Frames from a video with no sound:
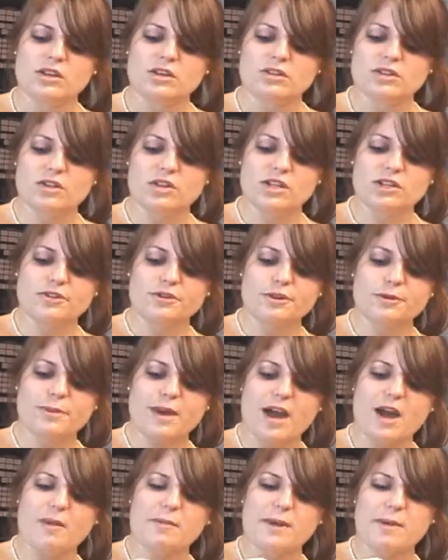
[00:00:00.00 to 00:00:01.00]
So these are
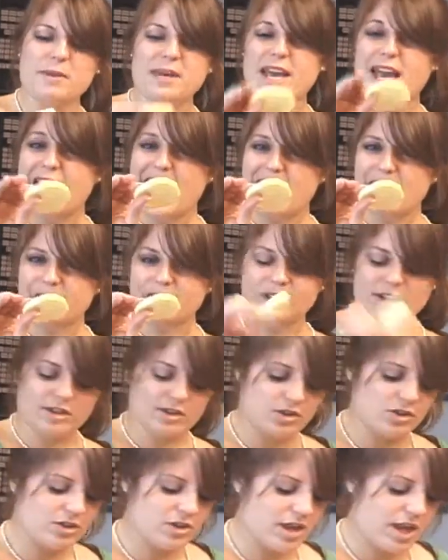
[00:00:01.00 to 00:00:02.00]
about maybe a ½
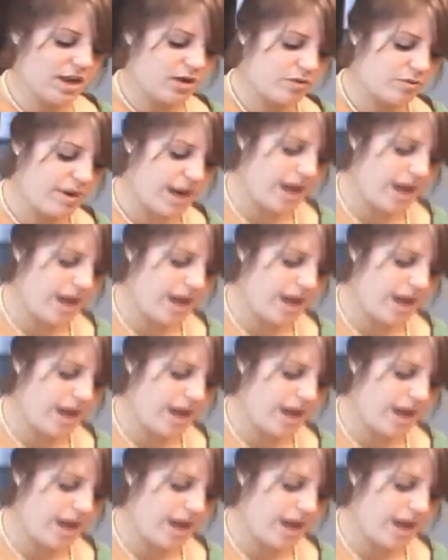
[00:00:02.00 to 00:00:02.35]
inch thick